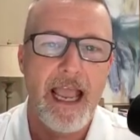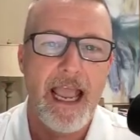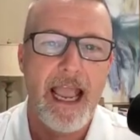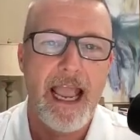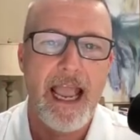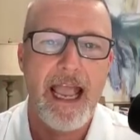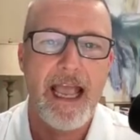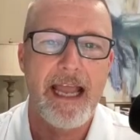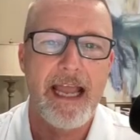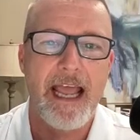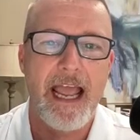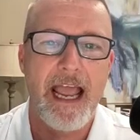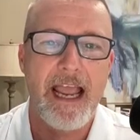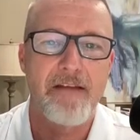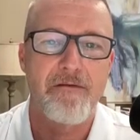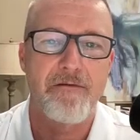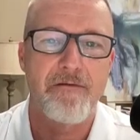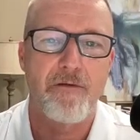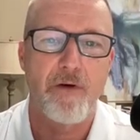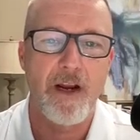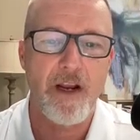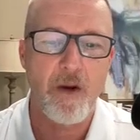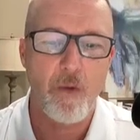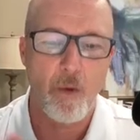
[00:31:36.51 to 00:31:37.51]
and a
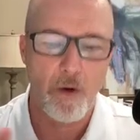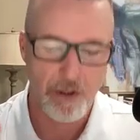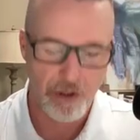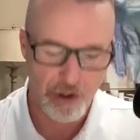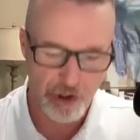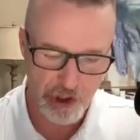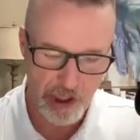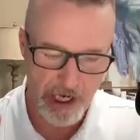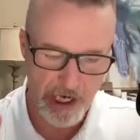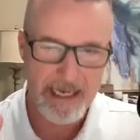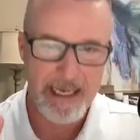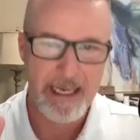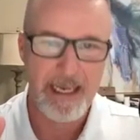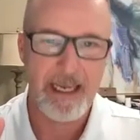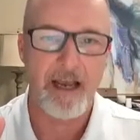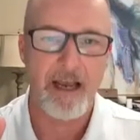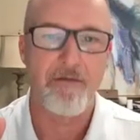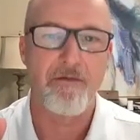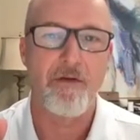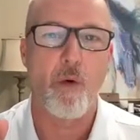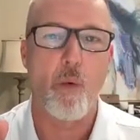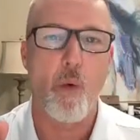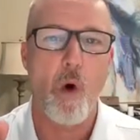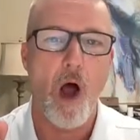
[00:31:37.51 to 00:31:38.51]
frequent checking
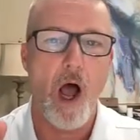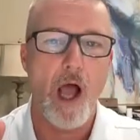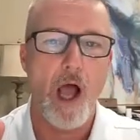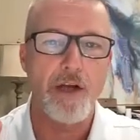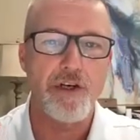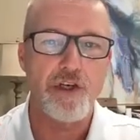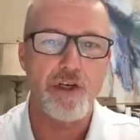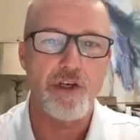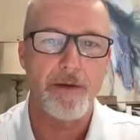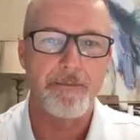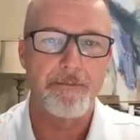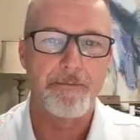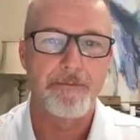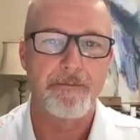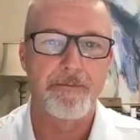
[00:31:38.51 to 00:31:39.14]
of the watch.